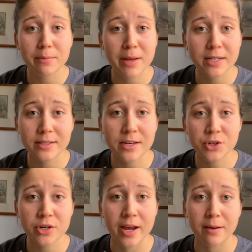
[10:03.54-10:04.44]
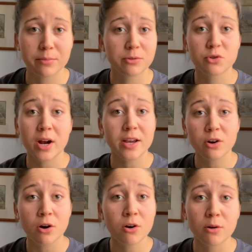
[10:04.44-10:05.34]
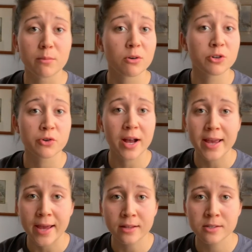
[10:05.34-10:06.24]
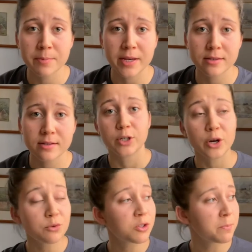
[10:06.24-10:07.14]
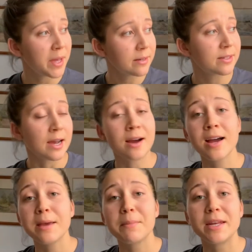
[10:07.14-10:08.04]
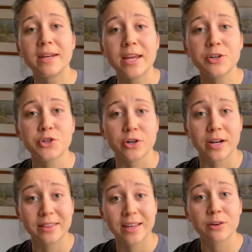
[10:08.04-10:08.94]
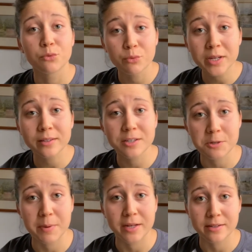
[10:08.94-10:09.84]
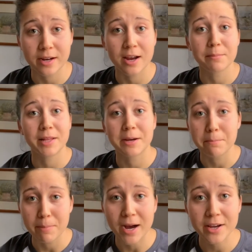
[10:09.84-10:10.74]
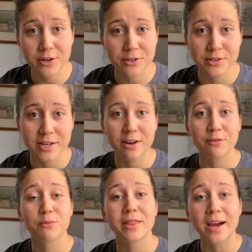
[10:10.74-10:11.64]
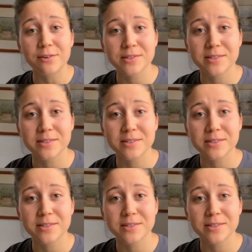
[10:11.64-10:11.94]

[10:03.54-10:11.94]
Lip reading: a meditation app. Try Calm or try Headspace. Go spend time in nature and like really spend time, like by yourself, without